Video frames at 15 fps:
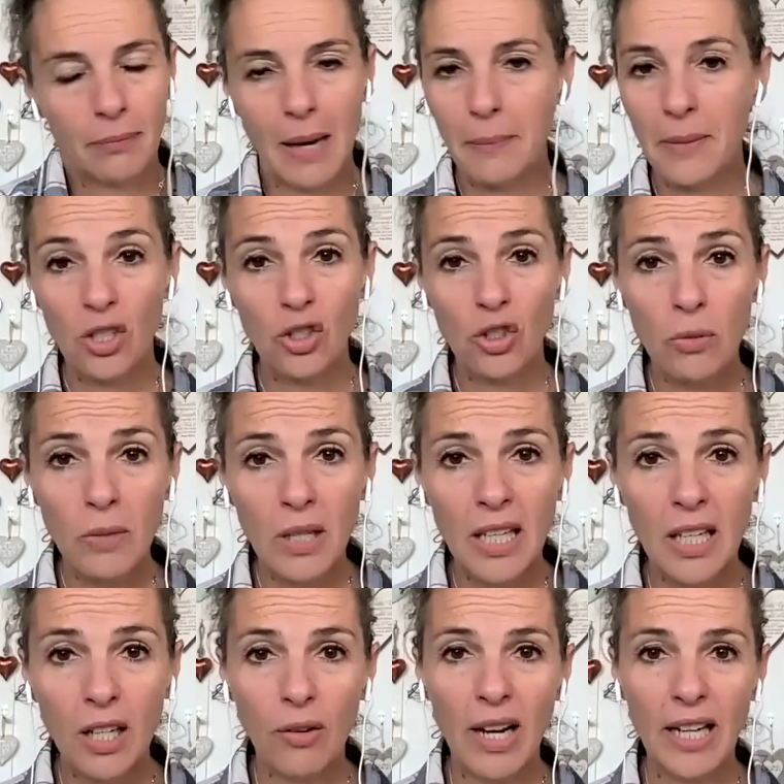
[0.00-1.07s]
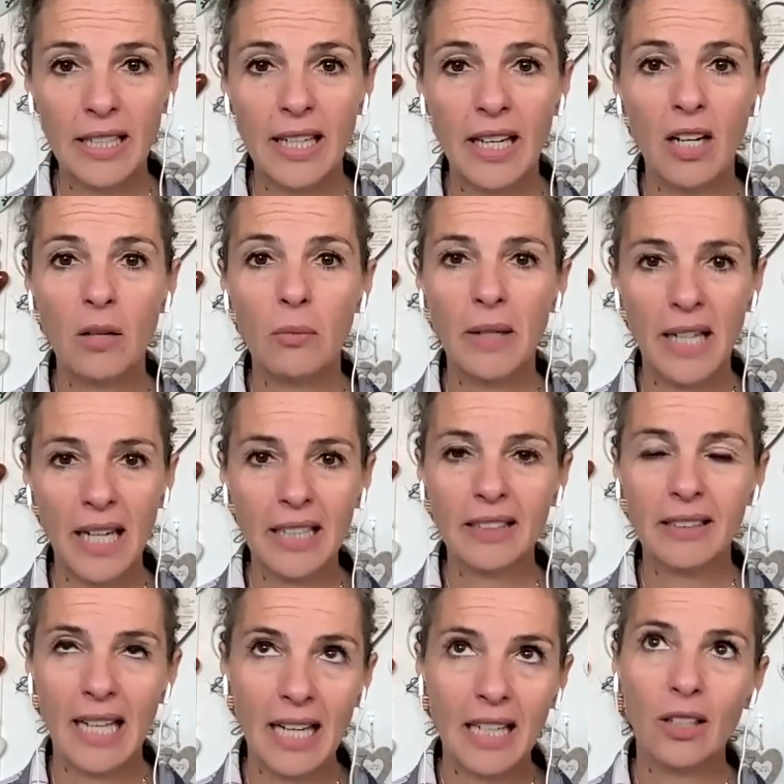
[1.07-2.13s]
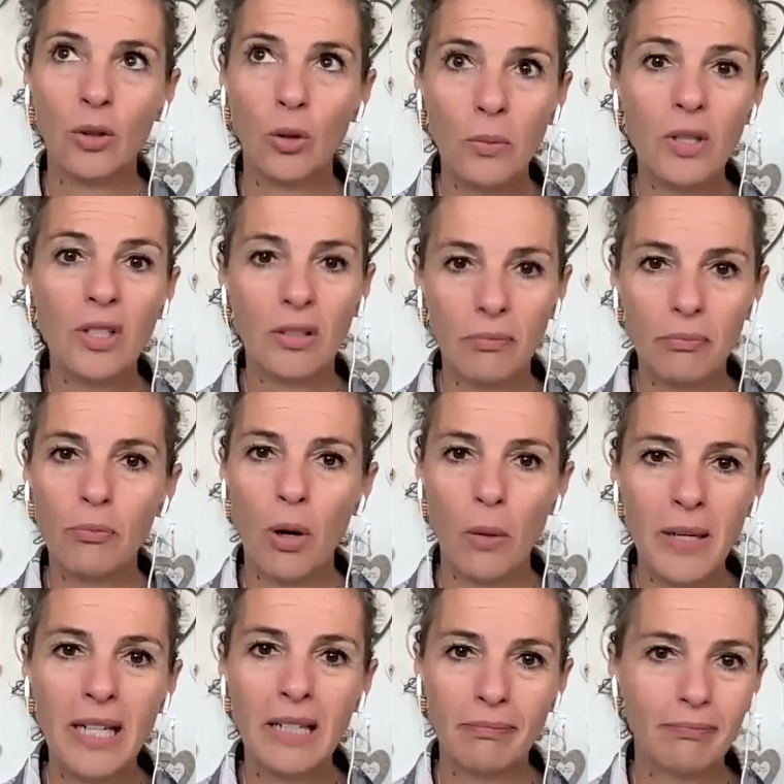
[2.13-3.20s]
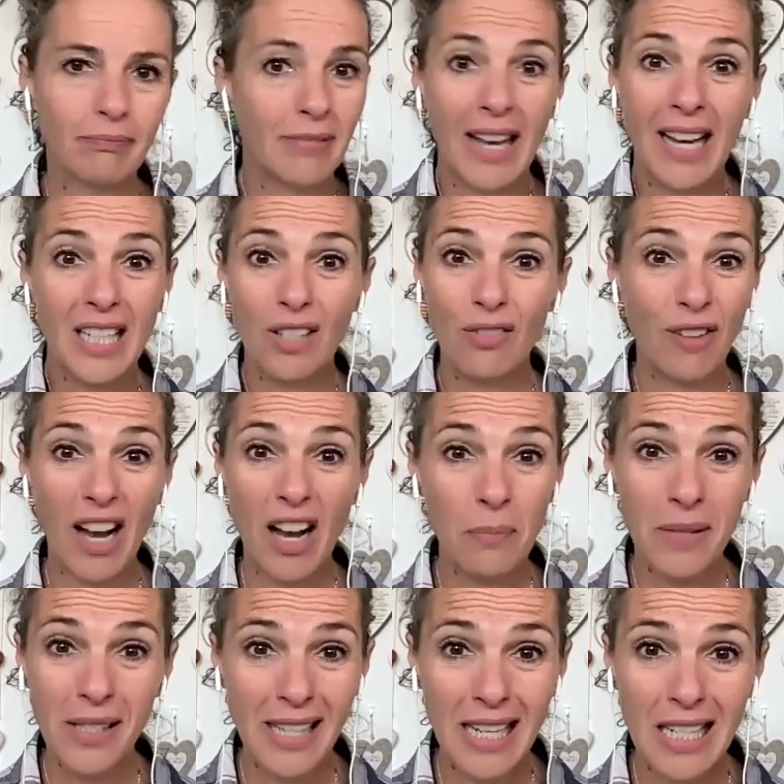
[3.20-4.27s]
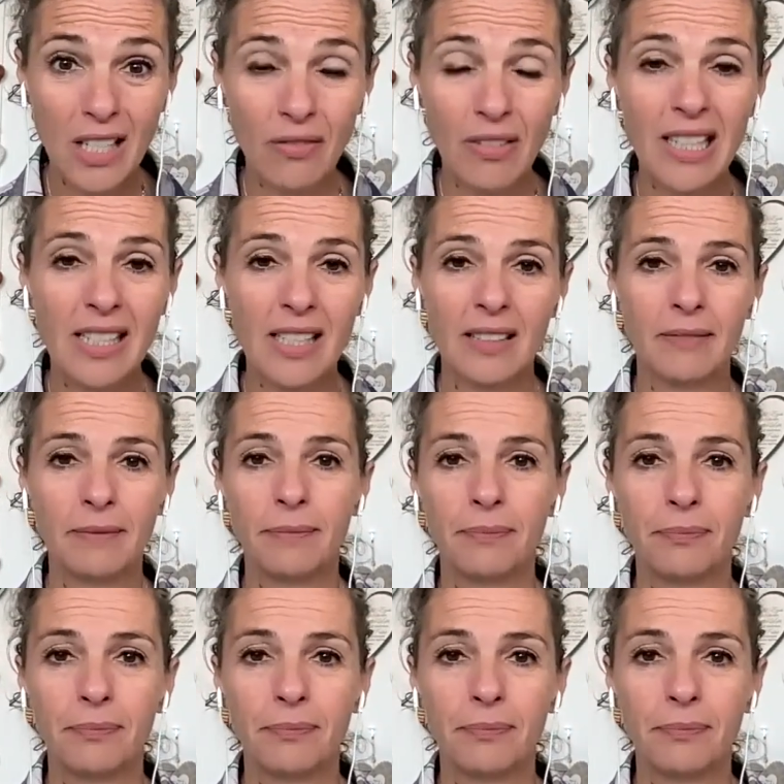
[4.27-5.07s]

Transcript: assuming here right now, but I can almost probably 95% of us.